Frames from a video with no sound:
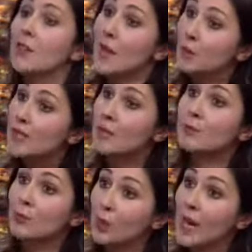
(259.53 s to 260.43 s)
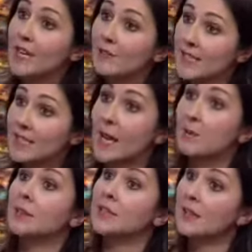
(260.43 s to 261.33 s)
That was a brave
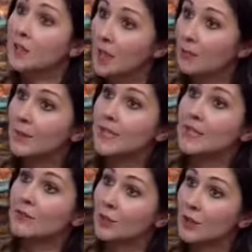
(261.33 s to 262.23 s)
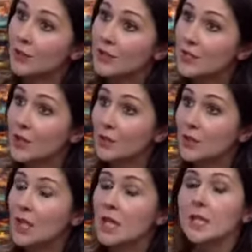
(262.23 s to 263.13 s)
step, and the other companies have followed
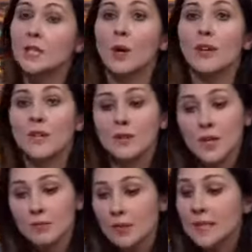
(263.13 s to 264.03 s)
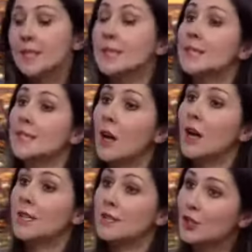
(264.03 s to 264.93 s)
suit. So I think there is a
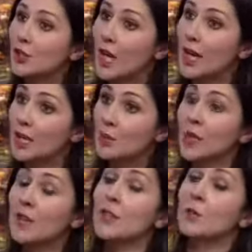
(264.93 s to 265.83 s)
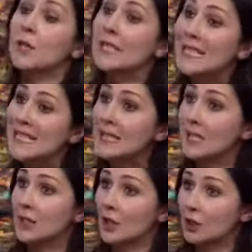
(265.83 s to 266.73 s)
desire to change, but I think we need to
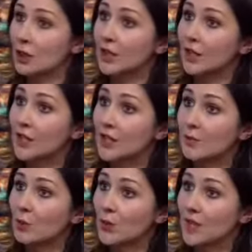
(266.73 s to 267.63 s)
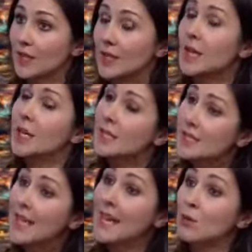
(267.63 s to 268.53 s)
start looking at these small things,
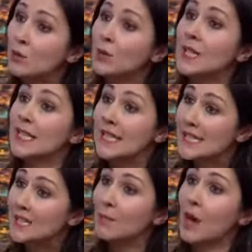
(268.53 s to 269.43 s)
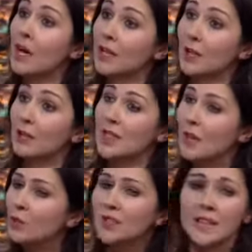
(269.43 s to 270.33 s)
because they will really inspire girls.
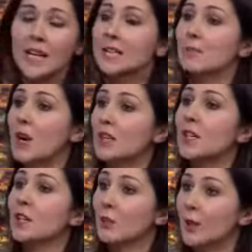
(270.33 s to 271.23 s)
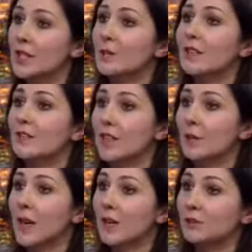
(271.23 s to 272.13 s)
I want the next Mark Zuckerberg to be
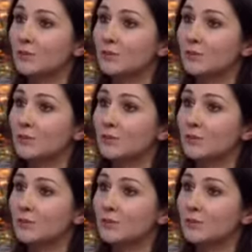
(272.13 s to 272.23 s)
female.